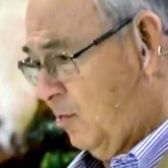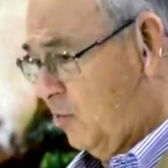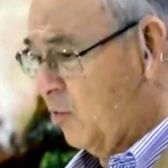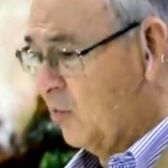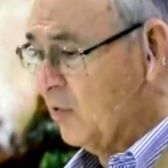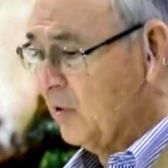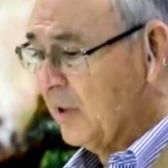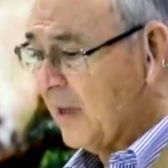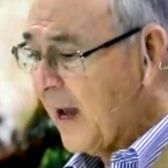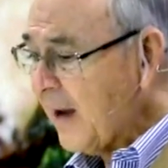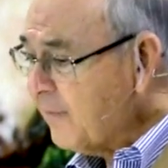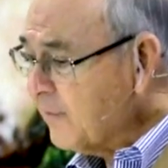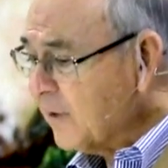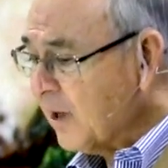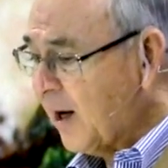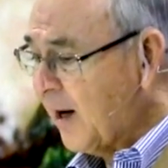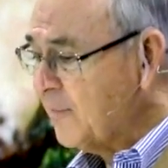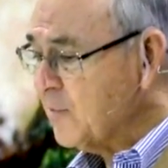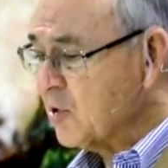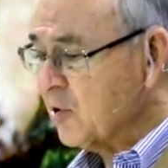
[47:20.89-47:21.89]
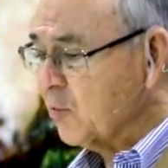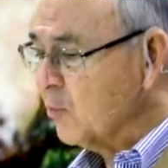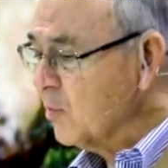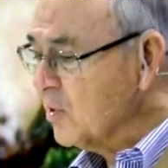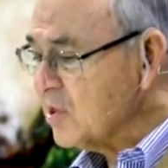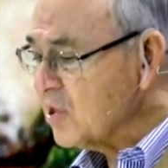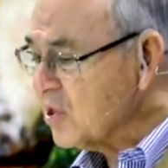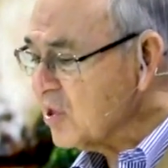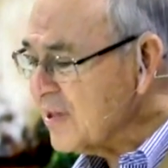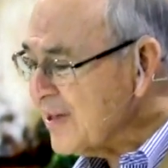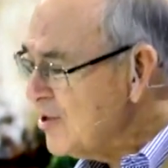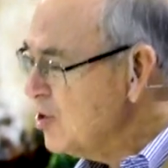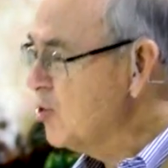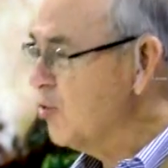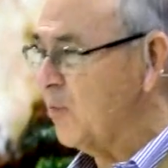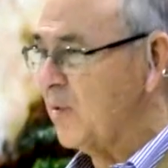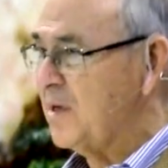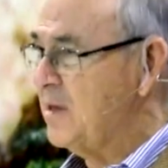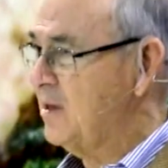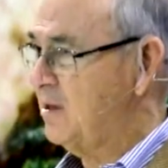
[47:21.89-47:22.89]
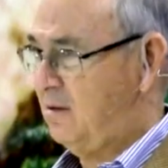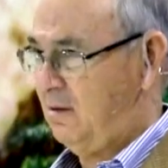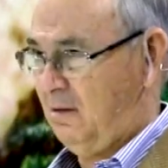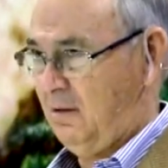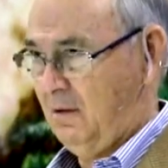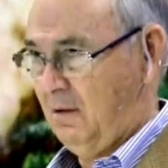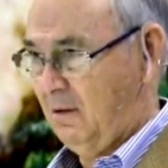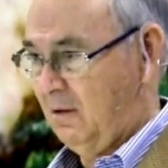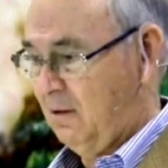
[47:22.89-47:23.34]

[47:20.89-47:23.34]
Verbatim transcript: through their lifetimes, through the centuries